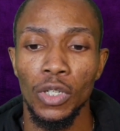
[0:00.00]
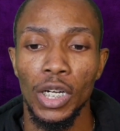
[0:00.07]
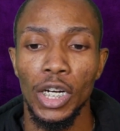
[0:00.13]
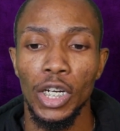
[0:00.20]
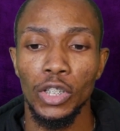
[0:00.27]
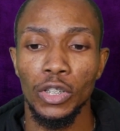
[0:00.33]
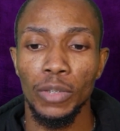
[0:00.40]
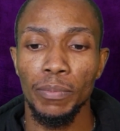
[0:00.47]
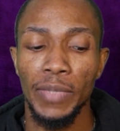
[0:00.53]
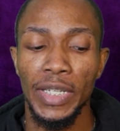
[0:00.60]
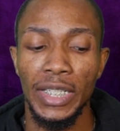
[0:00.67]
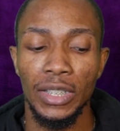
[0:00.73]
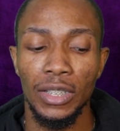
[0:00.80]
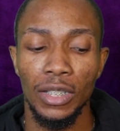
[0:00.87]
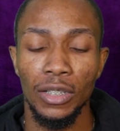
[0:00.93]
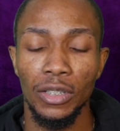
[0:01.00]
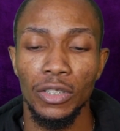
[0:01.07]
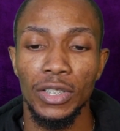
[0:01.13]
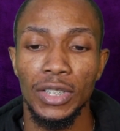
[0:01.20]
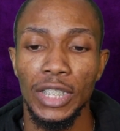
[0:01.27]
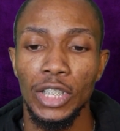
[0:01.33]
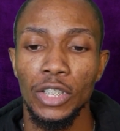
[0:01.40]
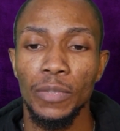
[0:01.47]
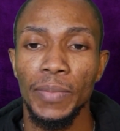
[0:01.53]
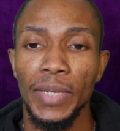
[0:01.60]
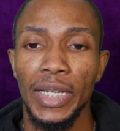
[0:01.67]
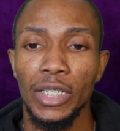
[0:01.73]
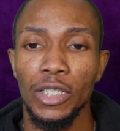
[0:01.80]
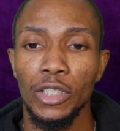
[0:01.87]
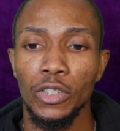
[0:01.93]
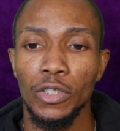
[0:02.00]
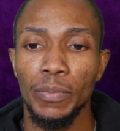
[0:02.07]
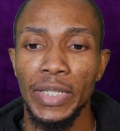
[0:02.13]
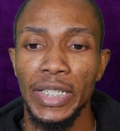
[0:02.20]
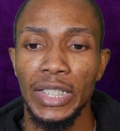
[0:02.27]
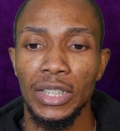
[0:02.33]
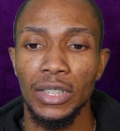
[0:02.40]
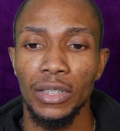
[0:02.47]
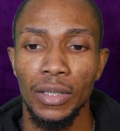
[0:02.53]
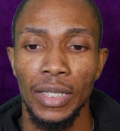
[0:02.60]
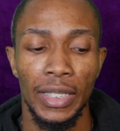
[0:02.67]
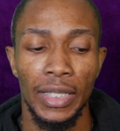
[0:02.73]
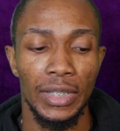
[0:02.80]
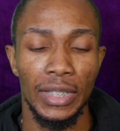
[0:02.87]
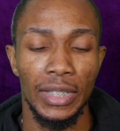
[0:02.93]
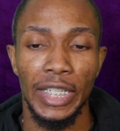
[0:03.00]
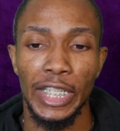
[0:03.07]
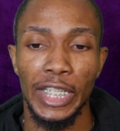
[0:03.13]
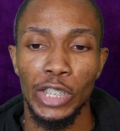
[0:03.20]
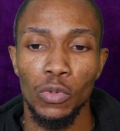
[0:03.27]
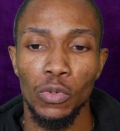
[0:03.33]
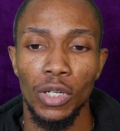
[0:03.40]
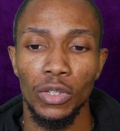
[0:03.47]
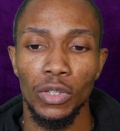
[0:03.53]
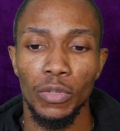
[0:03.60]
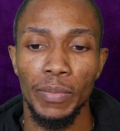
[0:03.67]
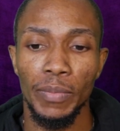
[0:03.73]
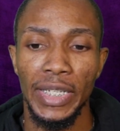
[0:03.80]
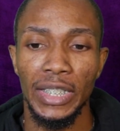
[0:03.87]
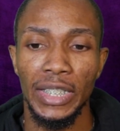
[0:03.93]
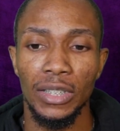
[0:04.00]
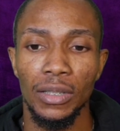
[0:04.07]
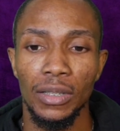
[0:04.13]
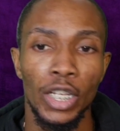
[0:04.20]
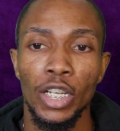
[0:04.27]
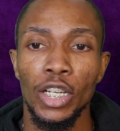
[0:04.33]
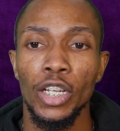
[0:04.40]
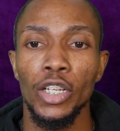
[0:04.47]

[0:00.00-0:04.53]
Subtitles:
automation to set up an automation. Select new automation.